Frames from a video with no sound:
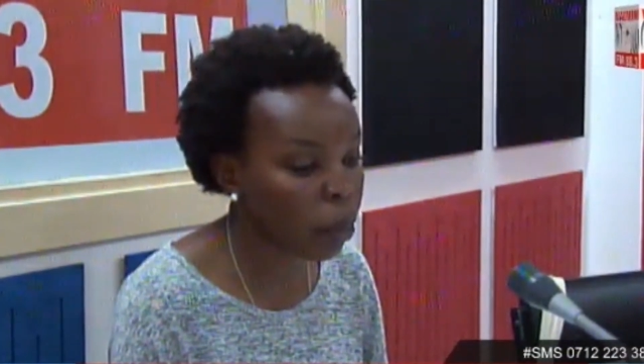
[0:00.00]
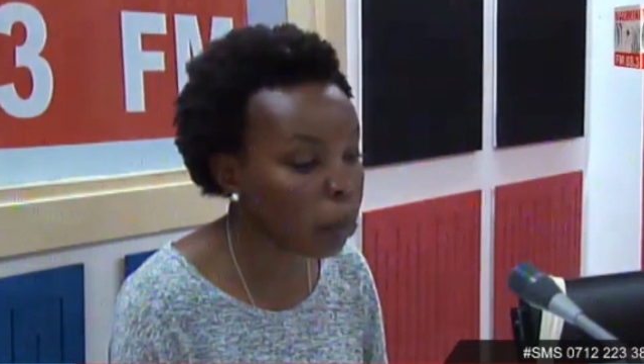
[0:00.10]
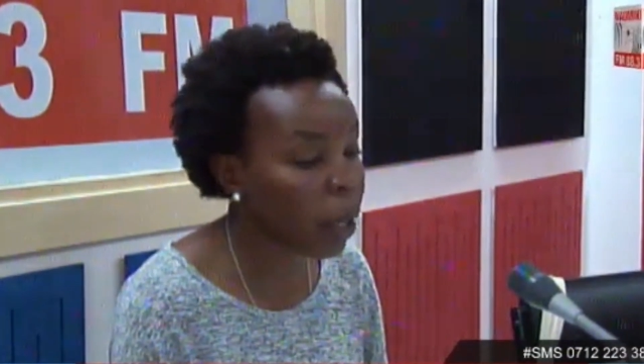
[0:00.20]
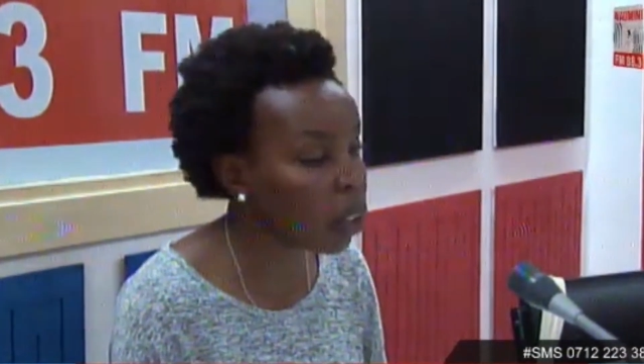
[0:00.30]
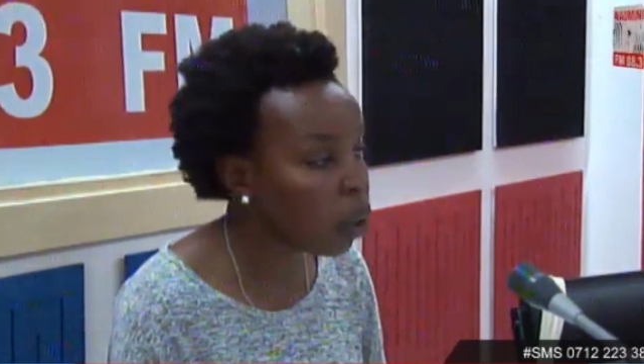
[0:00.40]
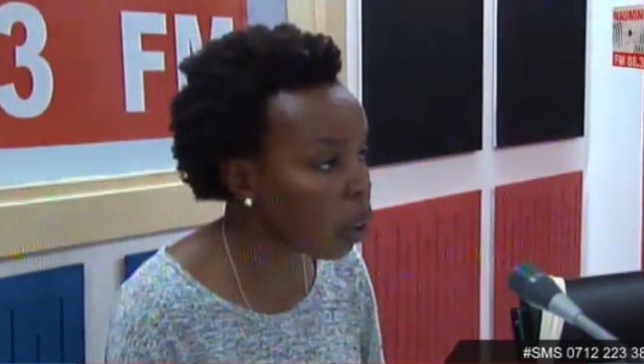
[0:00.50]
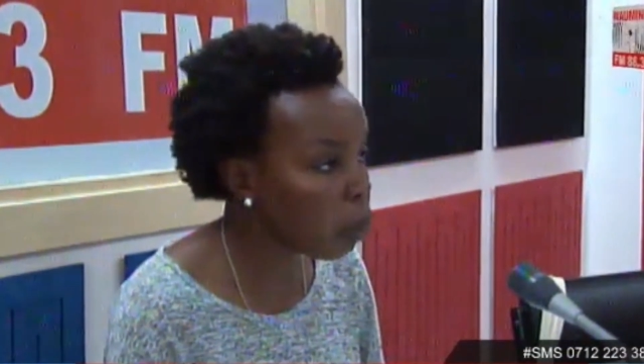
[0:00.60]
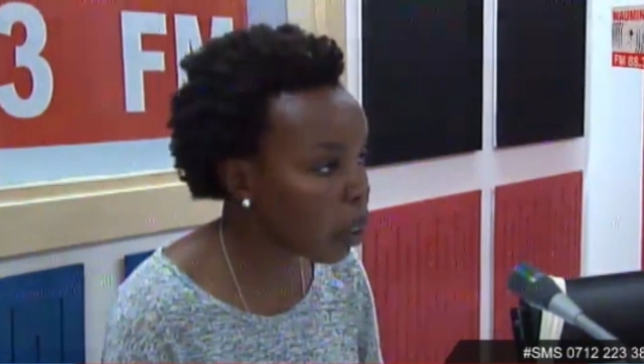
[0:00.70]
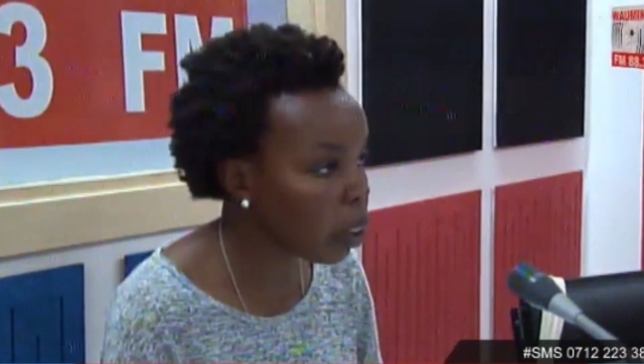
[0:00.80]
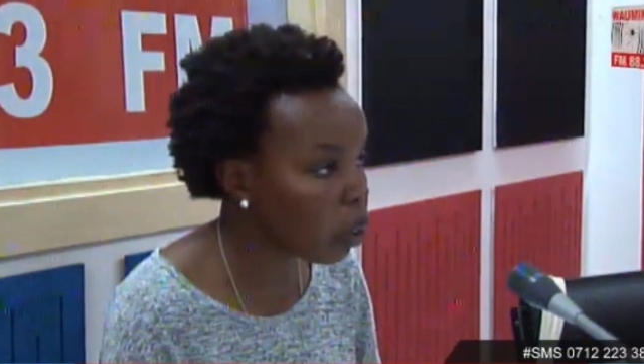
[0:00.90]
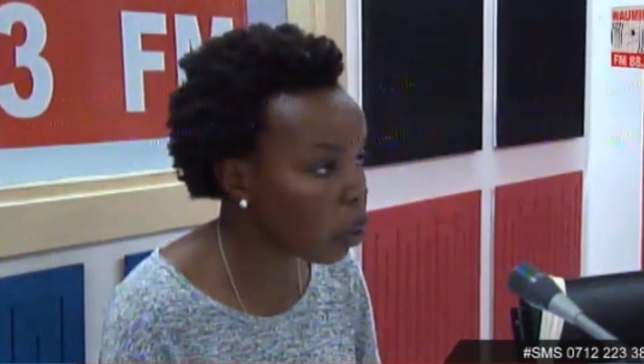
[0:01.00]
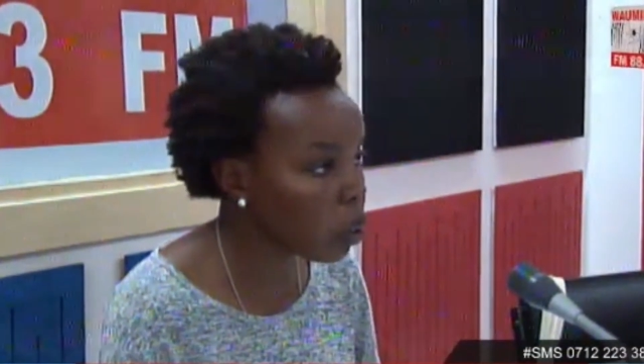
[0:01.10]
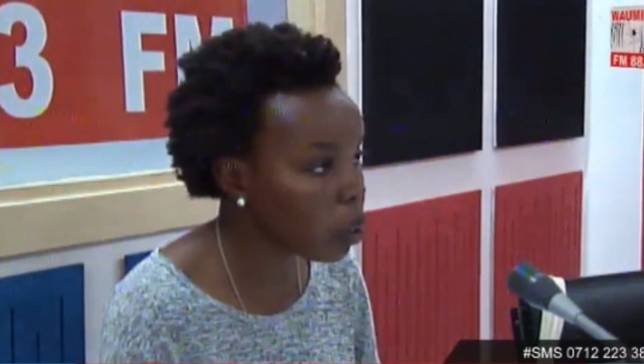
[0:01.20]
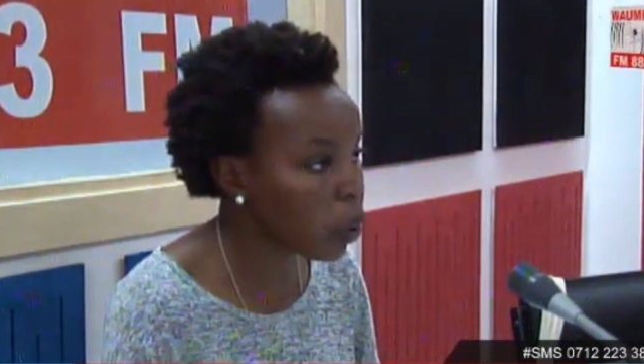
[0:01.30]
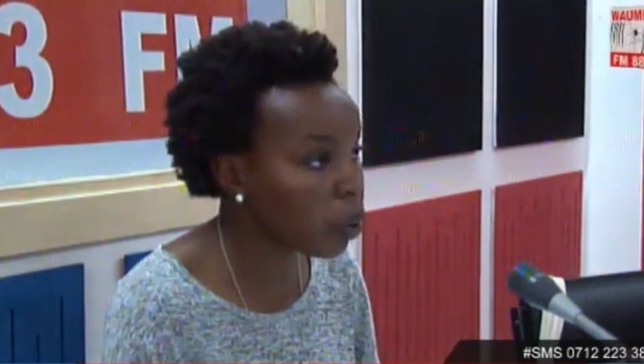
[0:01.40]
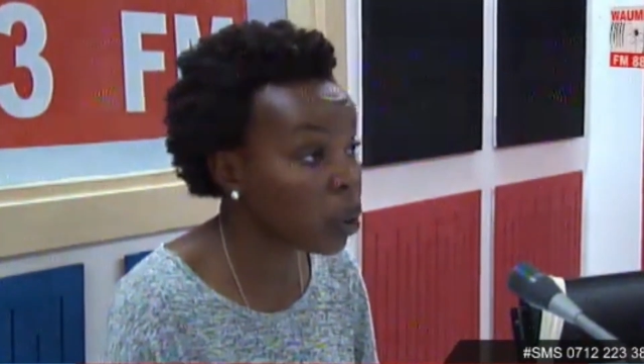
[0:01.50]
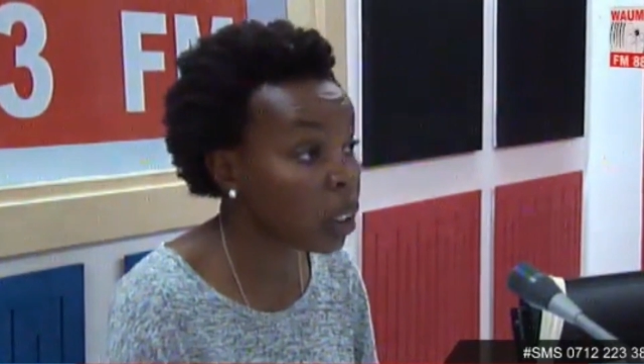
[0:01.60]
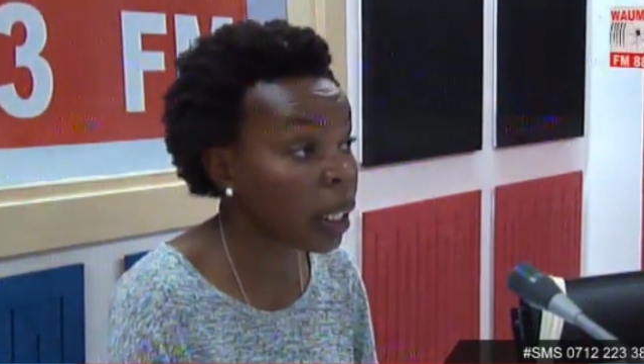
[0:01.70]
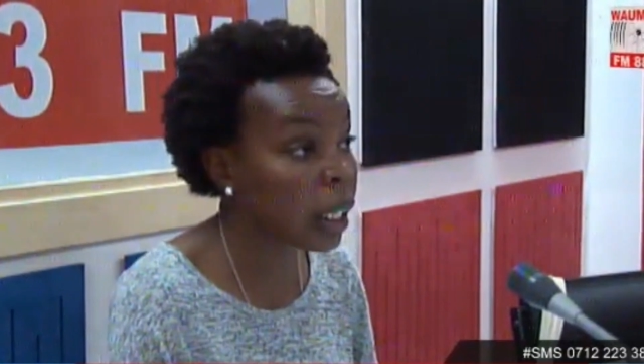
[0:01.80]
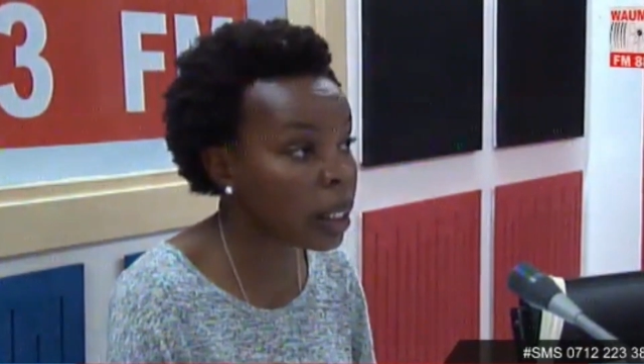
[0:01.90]
medical miracles because
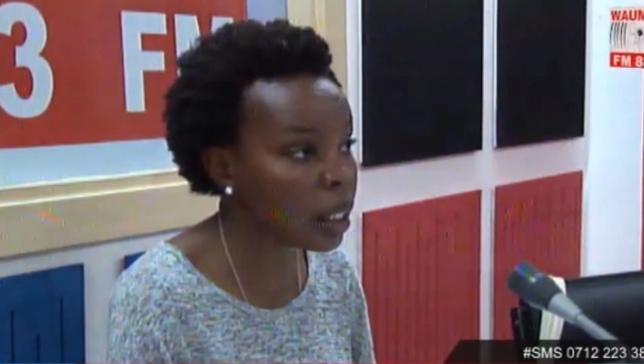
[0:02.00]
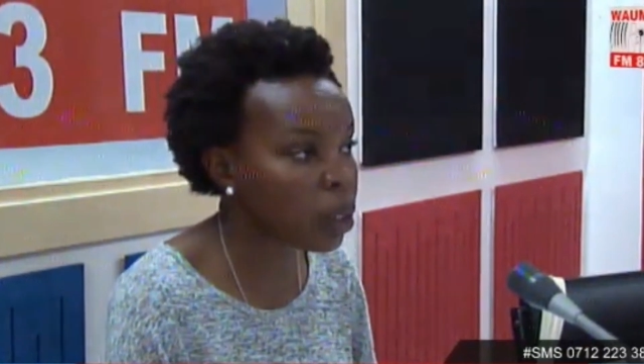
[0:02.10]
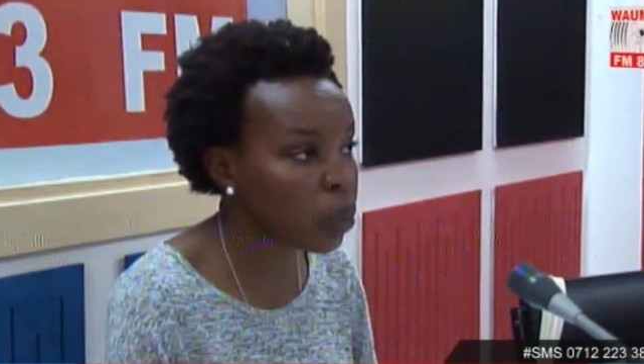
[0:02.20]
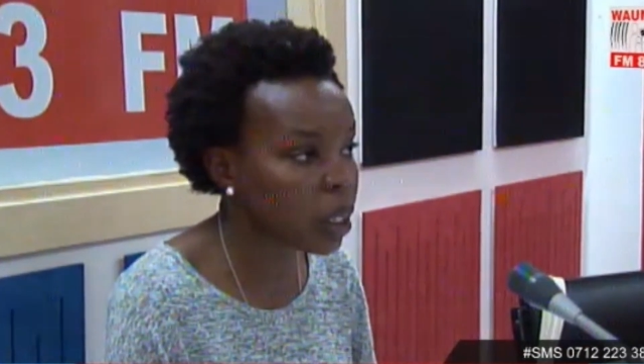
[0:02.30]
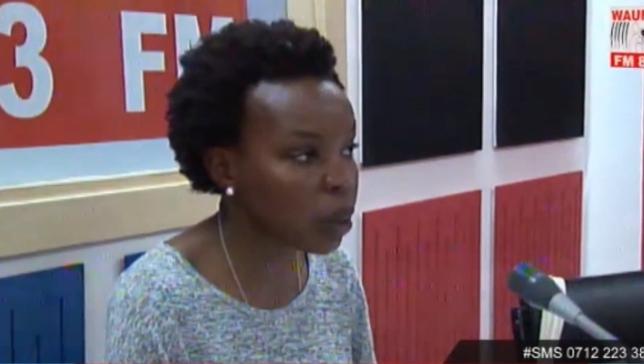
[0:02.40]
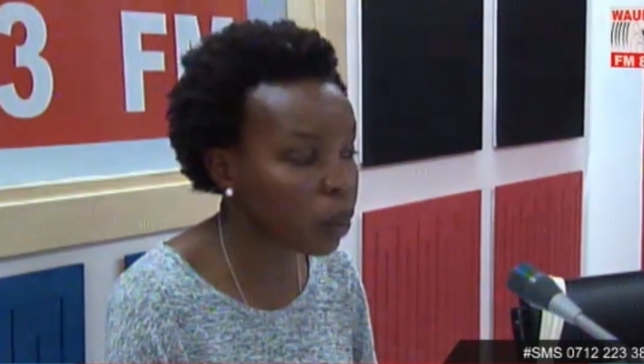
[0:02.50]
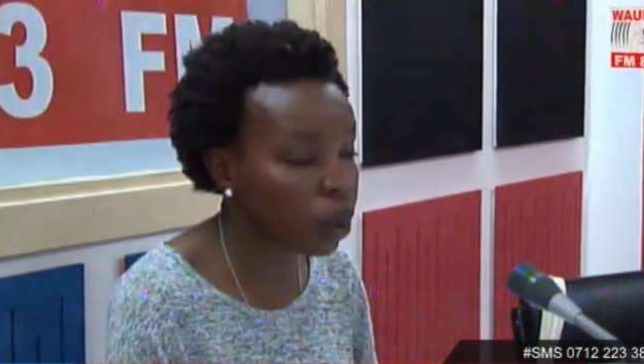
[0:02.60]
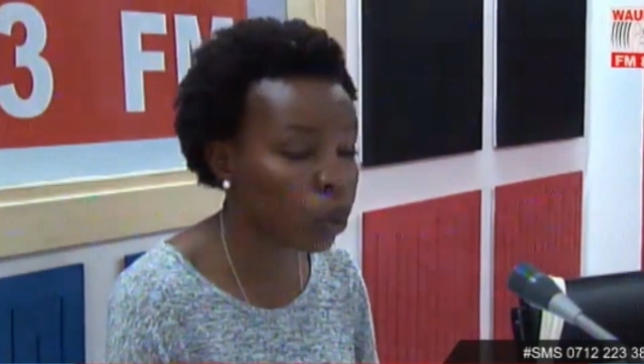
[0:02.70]
those are the easiest